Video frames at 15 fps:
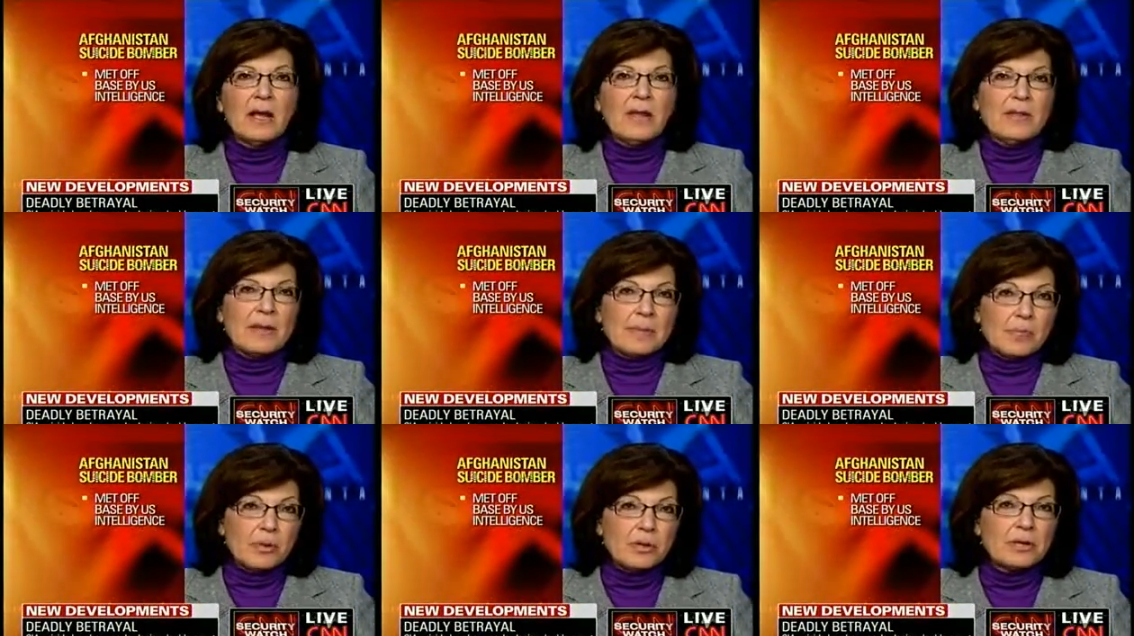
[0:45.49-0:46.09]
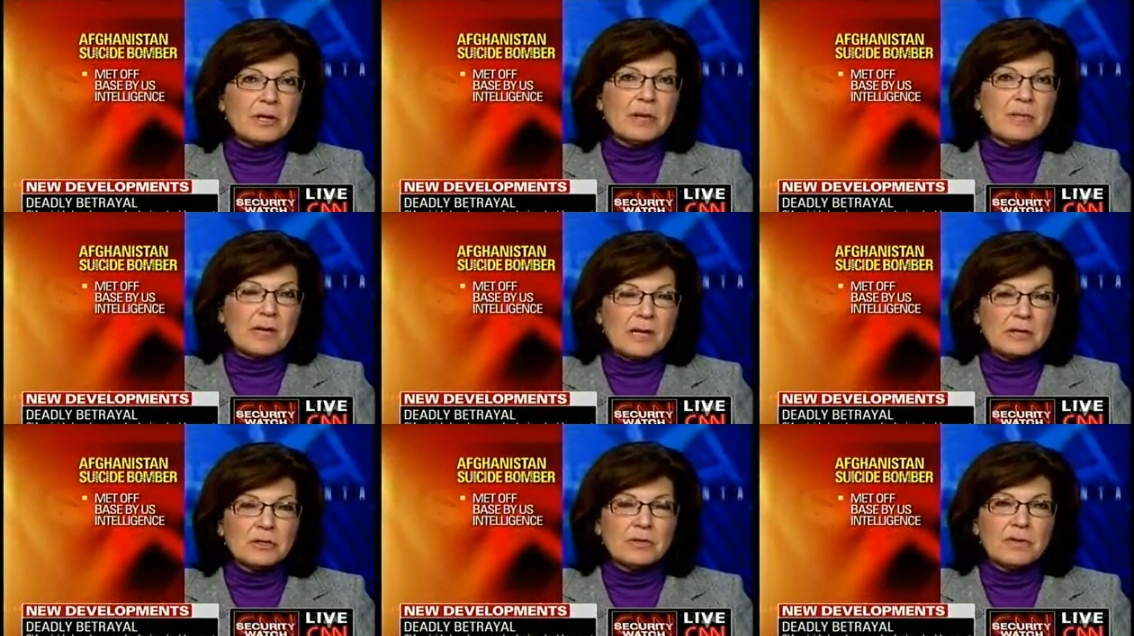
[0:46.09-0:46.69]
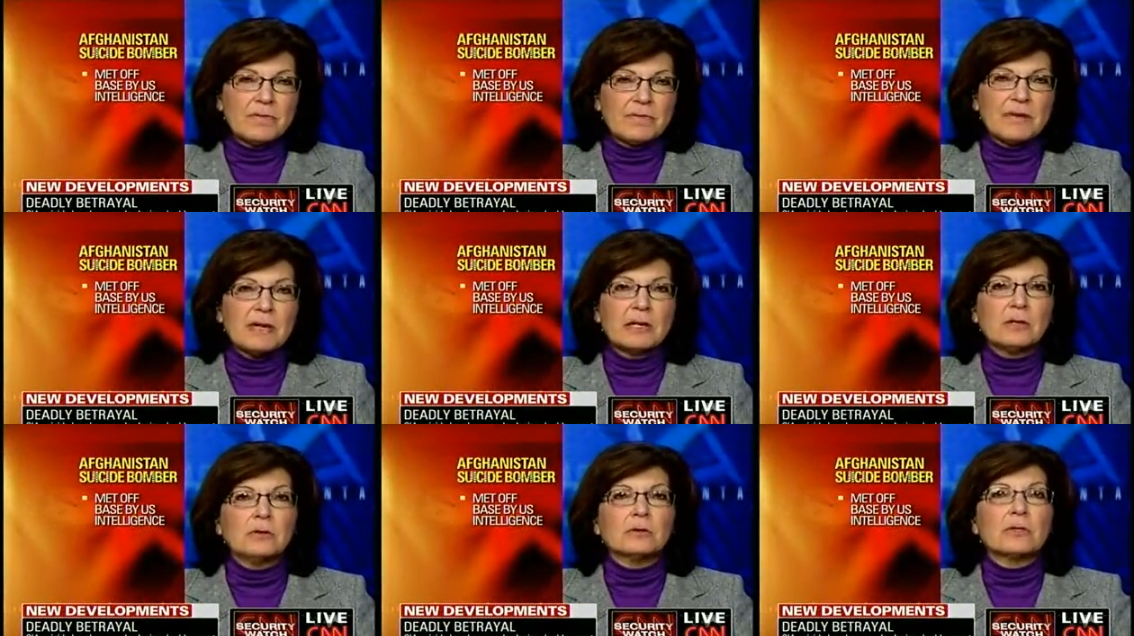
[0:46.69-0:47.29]
They put him into a
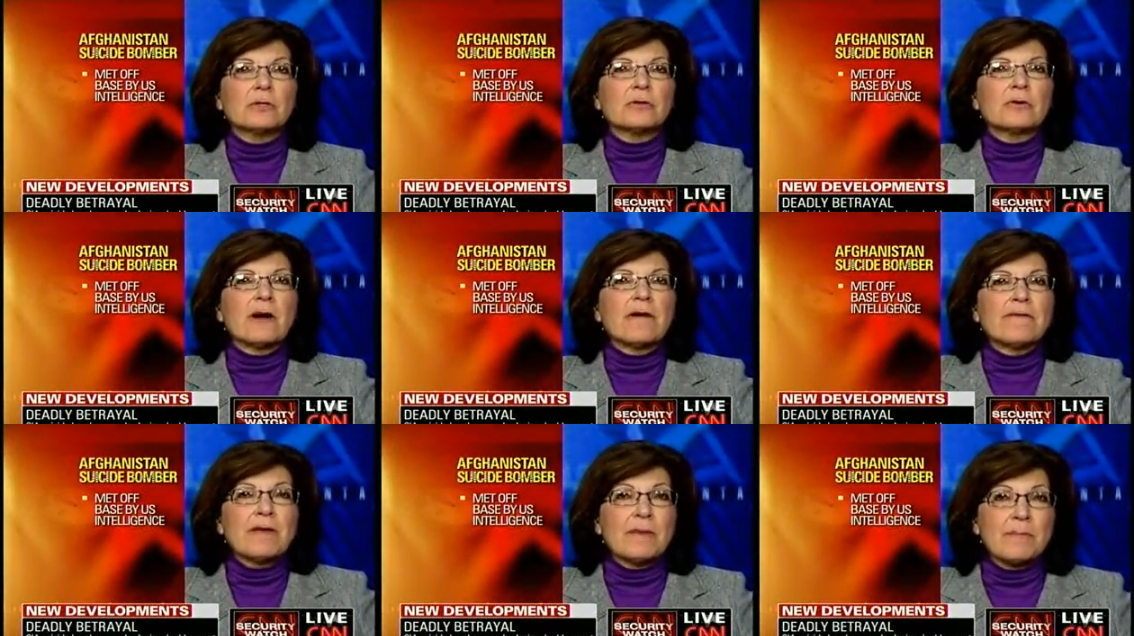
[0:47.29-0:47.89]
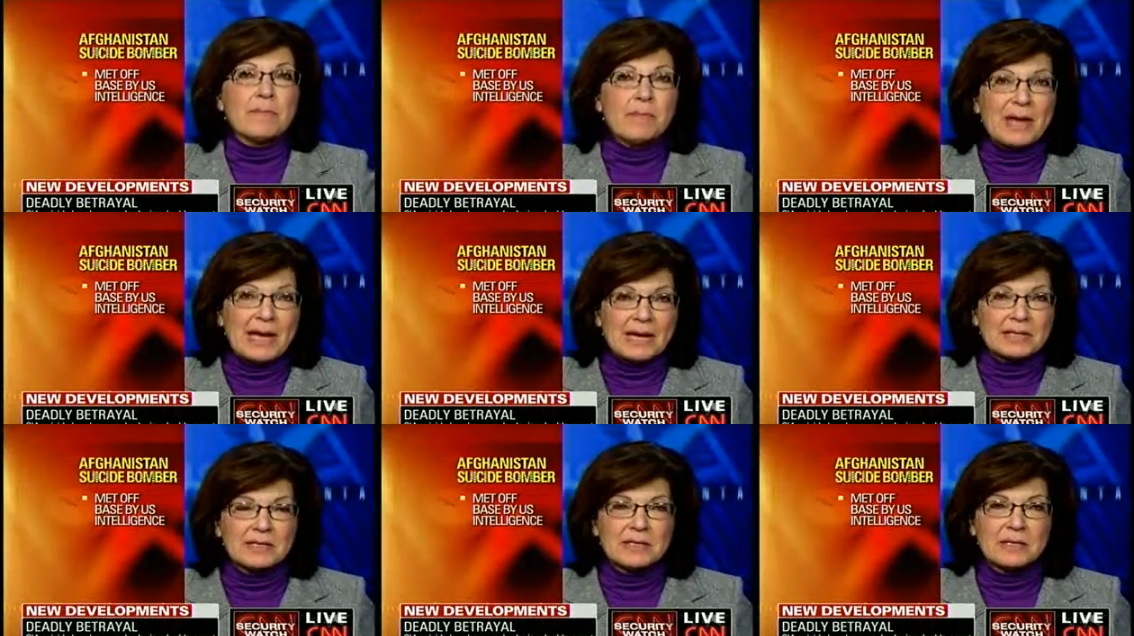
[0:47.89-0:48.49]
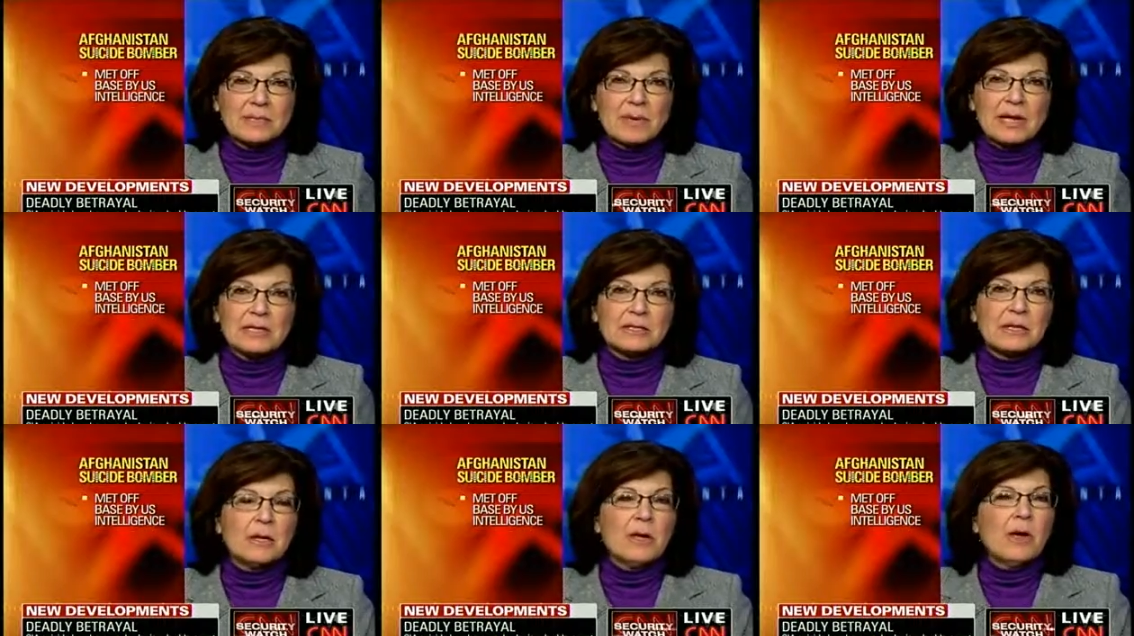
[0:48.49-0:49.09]
vehicle to drive him back to the base